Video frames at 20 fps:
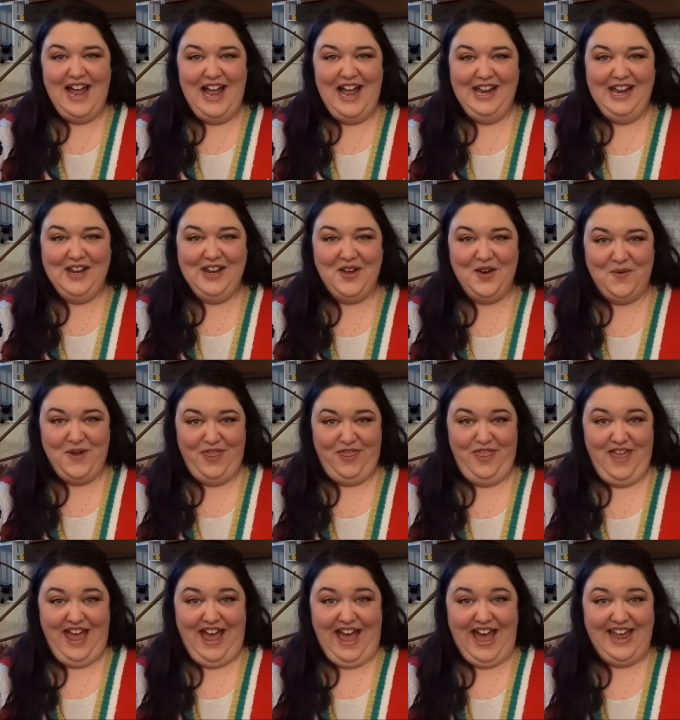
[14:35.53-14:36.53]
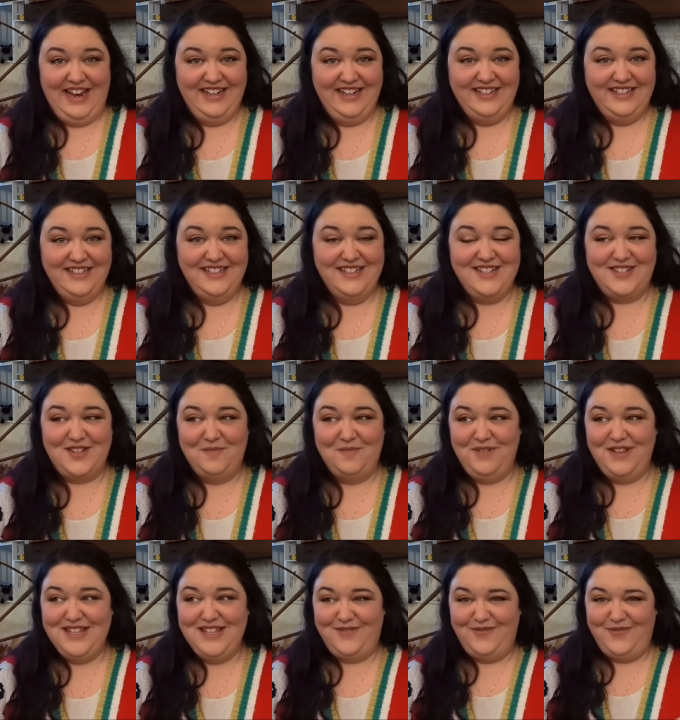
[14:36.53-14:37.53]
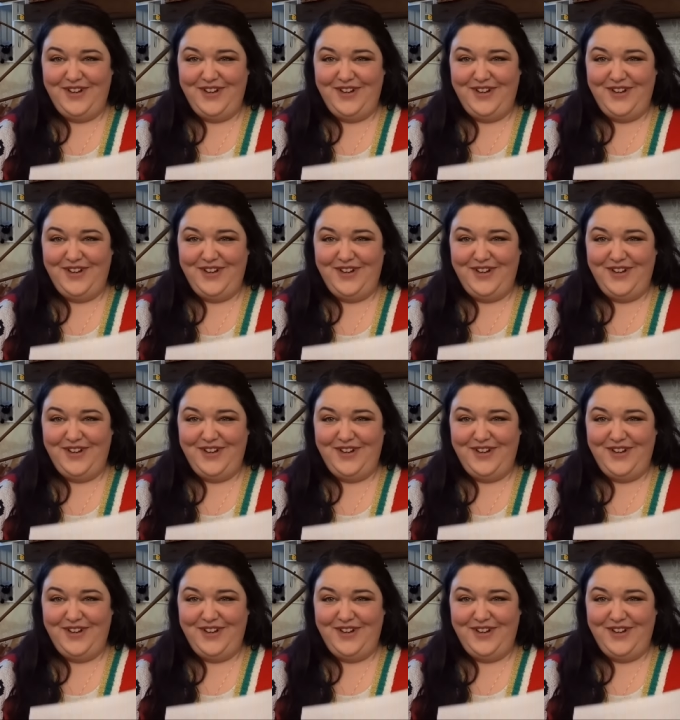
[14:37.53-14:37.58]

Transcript: and go with that. So please